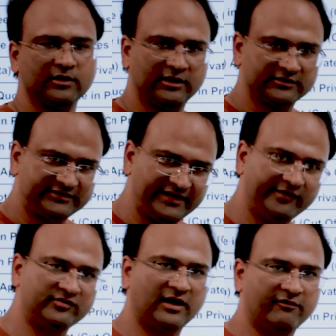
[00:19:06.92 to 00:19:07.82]
uh,
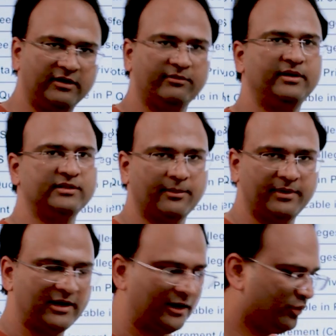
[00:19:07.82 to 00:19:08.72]
seats available in
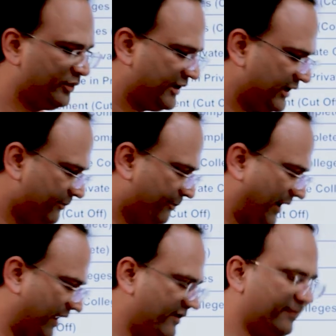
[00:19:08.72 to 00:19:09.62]
tamil nadu in
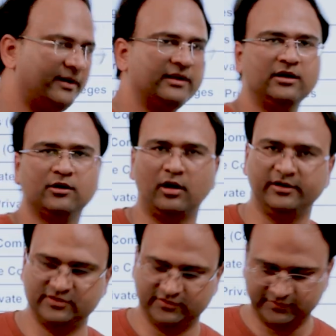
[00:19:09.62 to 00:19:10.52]
private medical
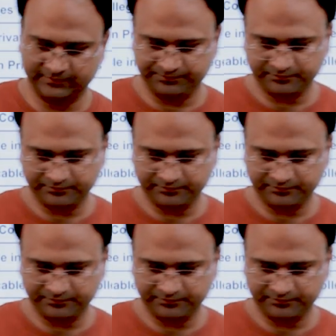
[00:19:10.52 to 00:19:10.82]
colleges